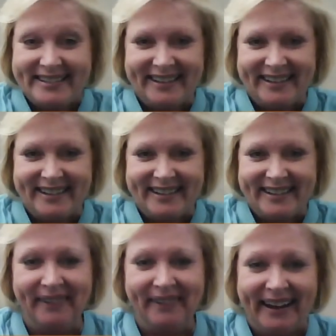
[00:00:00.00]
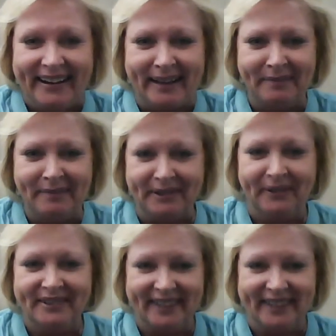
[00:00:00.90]
I'm great. I'm so
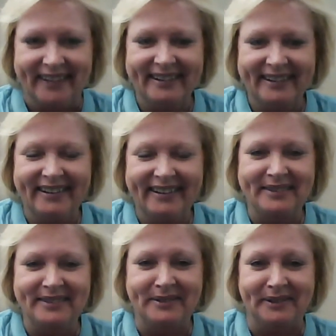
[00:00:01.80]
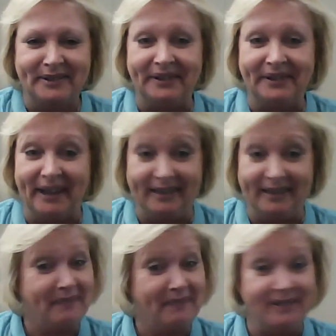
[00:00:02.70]
excited this is my
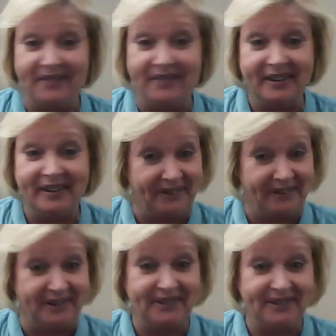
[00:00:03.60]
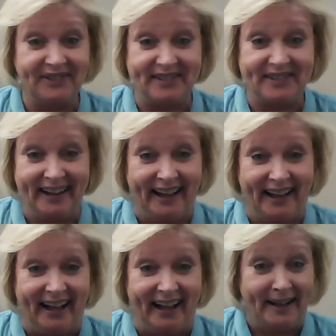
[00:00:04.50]
very first
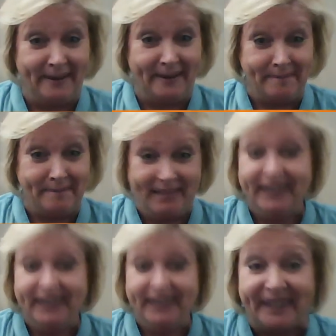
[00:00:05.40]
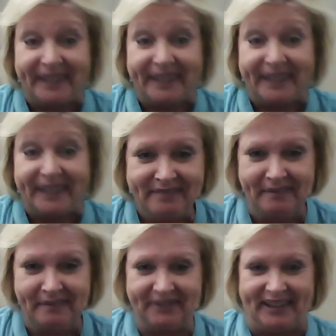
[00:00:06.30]
interview, per
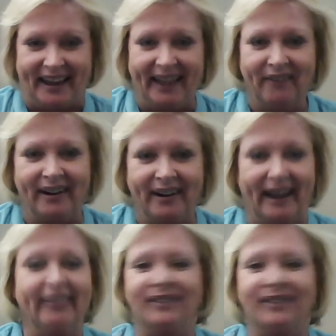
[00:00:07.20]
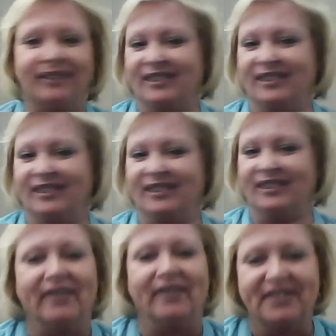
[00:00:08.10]
se, or I love to just say
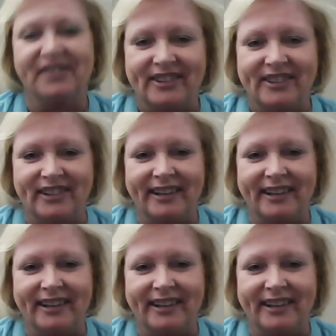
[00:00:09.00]
conversation,